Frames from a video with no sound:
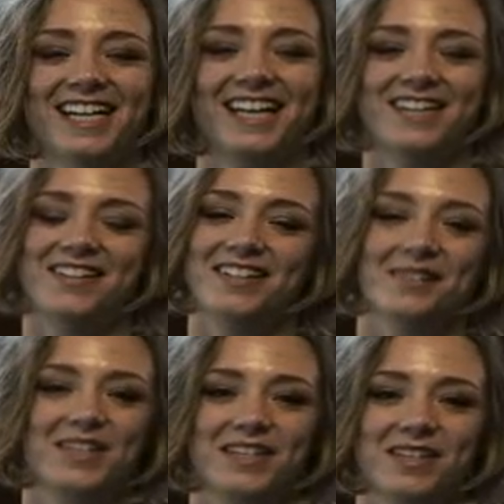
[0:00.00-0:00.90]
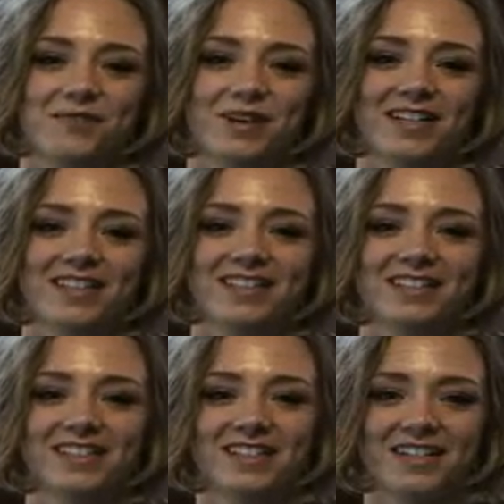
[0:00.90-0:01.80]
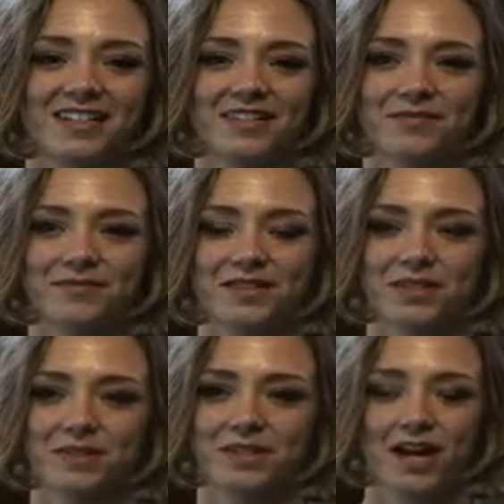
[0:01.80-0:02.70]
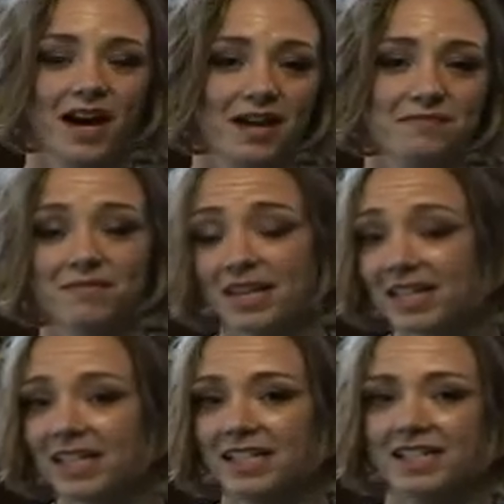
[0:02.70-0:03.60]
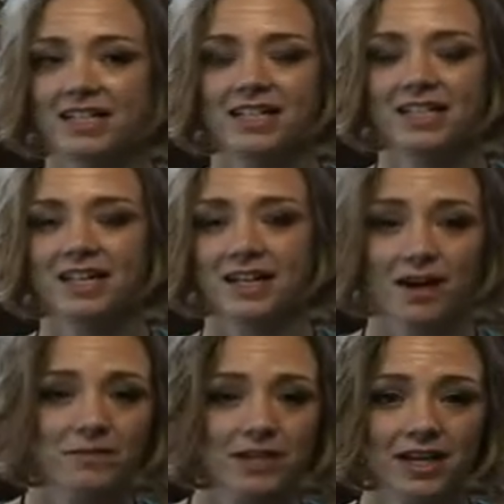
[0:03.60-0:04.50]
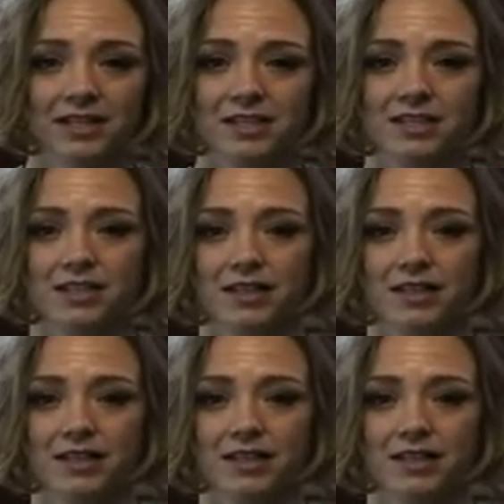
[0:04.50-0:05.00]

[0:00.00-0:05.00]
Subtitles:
And you can give anything you want. You can be time, money, an object.